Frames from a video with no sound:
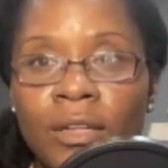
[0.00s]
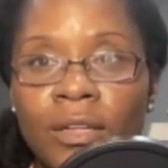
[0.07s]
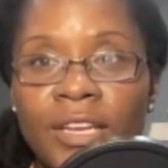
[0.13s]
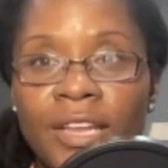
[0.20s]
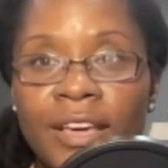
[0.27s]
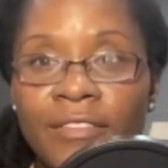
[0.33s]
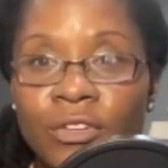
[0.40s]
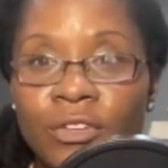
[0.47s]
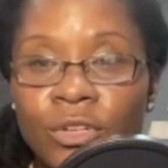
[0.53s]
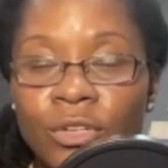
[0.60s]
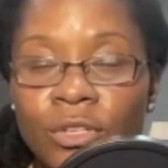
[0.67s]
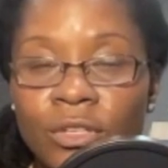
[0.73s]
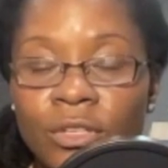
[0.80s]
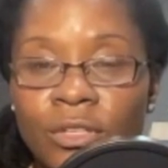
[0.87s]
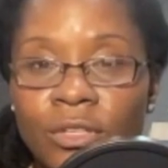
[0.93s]

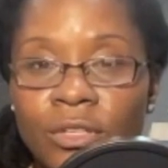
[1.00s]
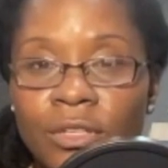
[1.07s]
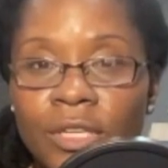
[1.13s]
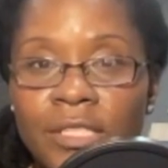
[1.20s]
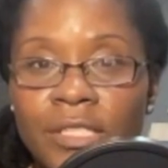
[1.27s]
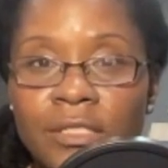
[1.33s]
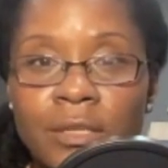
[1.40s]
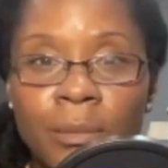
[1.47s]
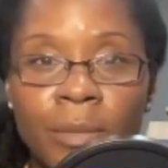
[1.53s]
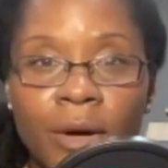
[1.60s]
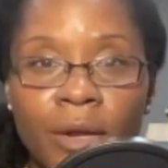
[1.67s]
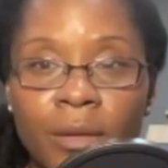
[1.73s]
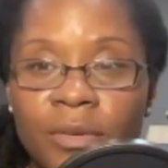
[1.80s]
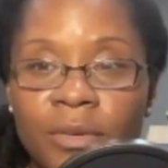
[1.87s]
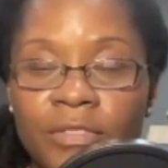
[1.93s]
level is the
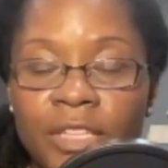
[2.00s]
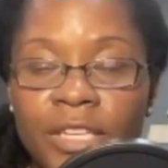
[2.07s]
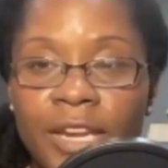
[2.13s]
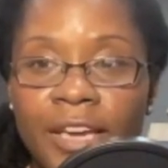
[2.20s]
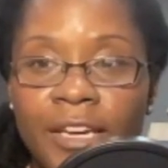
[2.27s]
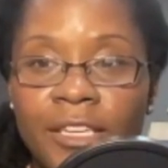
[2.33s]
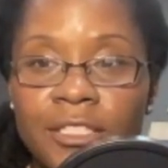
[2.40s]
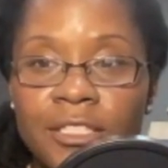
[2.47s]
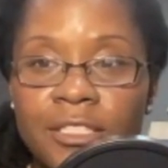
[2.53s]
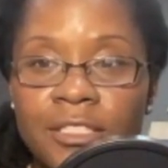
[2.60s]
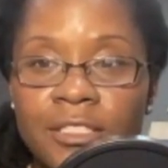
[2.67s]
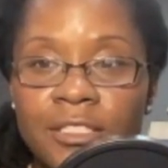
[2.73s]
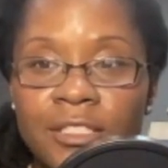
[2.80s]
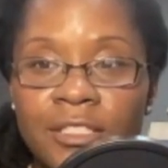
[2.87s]
bottom of the next.